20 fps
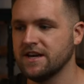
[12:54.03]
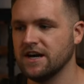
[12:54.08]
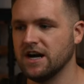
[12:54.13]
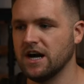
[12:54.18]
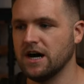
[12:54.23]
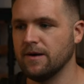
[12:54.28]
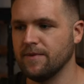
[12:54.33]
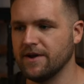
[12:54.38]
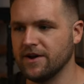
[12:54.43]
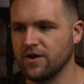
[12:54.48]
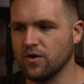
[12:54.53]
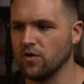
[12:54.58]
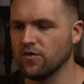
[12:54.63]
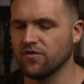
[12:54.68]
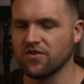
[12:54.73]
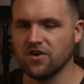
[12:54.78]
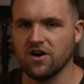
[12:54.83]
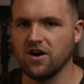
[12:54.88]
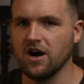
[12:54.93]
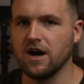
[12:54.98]
Um, and
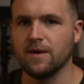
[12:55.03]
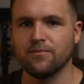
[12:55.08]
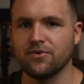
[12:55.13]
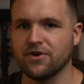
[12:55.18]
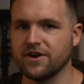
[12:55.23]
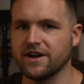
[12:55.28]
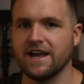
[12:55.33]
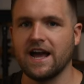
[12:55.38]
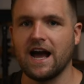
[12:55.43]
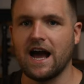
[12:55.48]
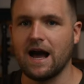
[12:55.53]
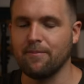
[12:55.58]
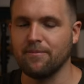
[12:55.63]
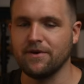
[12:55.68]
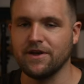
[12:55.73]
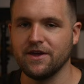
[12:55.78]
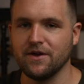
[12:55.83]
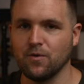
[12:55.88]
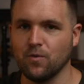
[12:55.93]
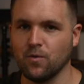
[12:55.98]
overall, I'm pretty
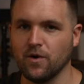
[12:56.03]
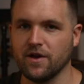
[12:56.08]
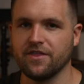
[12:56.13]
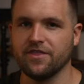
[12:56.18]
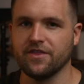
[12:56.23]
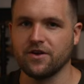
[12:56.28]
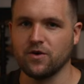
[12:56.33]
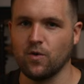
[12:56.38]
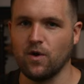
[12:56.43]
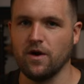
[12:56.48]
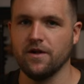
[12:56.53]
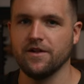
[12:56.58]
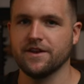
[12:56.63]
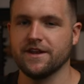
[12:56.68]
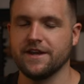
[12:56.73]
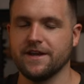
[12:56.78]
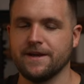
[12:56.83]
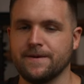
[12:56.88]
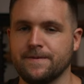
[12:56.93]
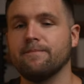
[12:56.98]
happy with the
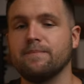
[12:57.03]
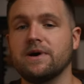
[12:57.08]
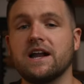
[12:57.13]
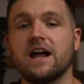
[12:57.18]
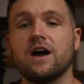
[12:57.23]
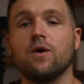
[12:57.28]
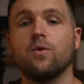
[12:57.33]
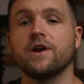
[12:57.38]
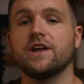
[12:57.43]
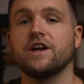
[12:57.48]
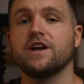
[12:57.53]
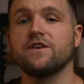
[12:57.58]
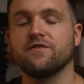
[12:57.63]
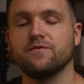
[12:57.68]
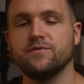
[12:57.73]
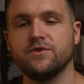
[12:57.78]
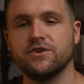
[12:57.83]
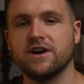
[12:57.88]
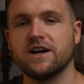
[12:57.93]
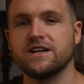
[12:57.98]
quality. But I wanna hear
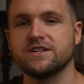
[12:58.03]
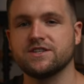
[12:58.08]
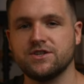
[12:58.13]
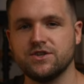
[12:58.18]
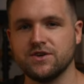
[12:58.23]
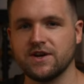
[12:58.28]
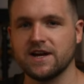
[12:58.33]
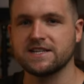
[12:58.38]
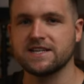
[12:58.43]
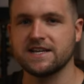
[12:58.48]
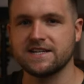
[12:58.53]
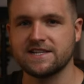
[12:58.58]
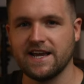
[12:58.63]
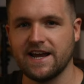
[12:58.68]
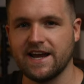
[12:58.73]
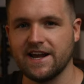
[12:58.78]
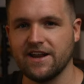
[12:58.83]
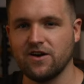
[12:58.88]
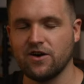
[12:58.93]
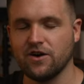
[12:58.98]
from you guys. Do you guys like
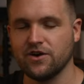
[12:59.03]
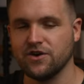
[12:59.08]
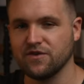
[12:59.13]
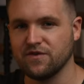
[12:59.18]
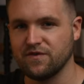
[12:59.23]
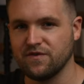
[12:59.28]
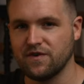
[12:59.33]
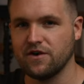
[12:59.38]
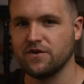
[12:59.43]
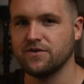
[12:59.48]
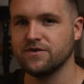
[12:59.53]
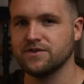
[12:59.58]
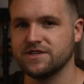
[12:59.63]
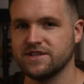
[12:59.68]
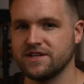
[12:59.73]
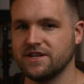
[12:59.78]
to edit on your phones?